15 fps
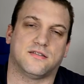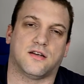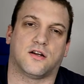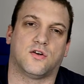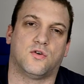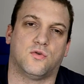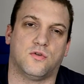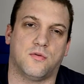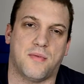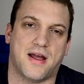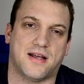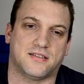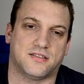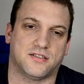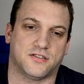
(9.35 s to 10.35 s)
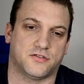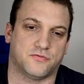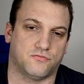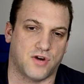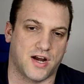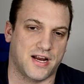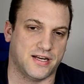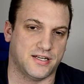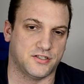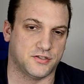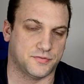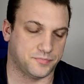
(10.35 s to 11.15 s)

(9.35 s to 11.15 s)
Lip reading: are Cooler Master's range